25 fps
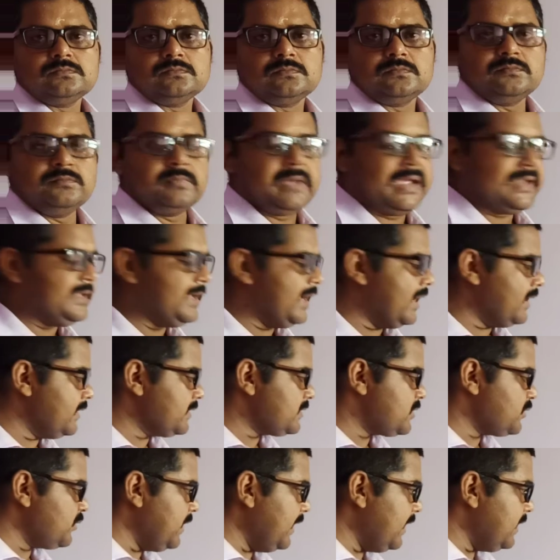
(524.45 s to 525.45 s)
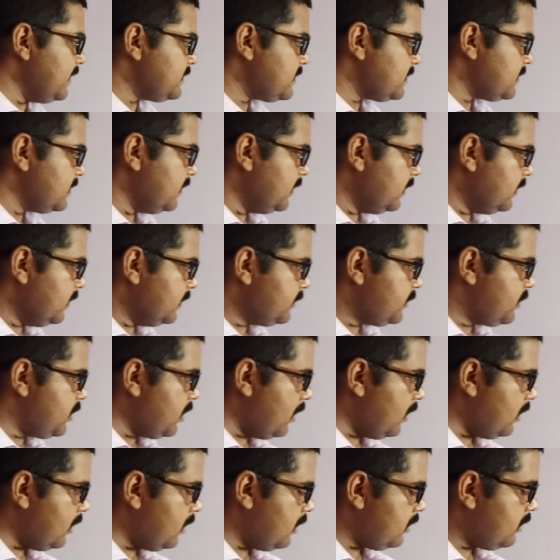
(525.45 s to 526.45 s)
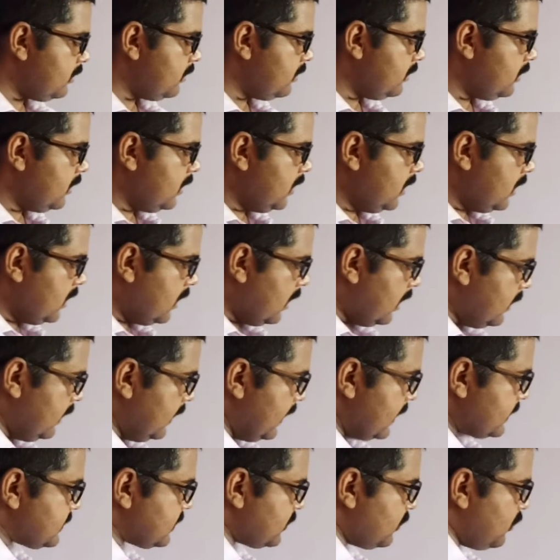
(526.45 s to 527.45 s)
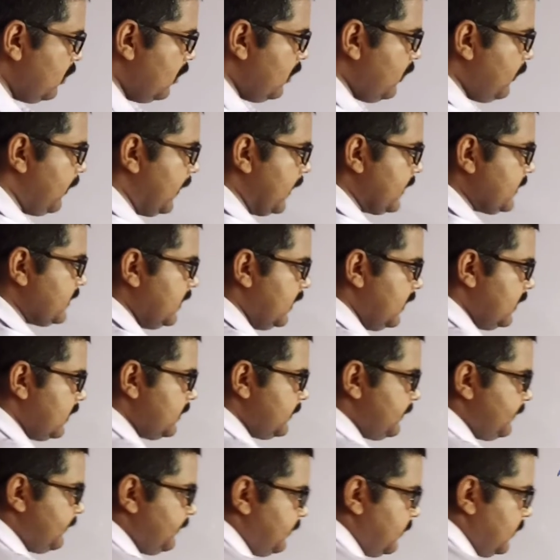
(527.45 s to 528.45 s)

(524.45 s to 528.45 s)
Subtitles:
my dear students, so let's go further.